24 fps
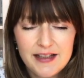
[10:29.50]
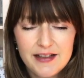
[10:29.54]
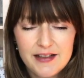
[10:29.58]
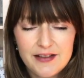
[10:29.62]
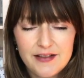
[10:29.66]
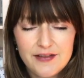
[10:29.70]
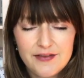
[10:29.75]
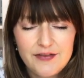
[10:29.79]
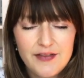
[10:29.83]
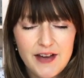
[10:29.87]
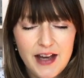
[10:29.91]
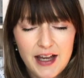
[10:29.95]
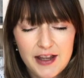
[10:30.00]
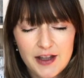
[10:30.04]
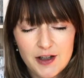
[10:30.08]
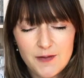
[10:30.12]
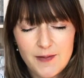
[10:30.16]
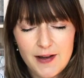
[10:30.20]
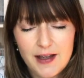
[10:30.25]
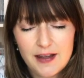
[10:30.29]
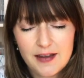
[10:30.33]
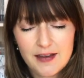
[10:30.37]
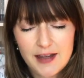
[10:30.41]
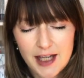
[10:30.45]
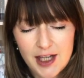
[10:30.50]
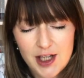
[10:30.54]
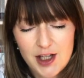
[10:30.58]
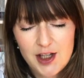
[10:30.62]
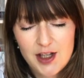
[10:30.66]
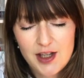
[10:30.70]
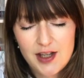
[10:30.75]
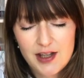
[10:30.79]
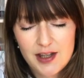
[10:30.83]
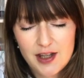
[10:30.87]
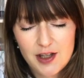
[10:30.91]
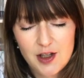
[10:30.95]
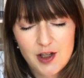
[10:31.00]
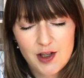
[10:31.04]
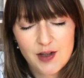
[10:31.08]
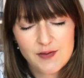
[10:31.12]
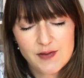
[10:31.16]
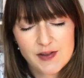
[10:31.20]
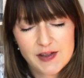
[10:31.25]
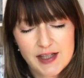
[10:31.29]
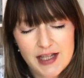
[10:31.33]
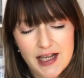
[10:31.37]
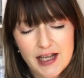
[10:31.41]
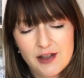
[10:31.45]
Father, we thank you that you have
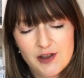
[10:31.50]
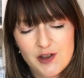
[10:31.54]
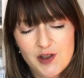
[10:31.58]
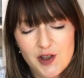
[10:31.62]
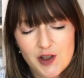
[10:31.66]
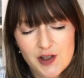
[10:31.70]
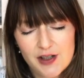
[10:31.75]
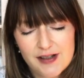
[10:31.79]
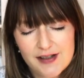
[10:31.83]
sent your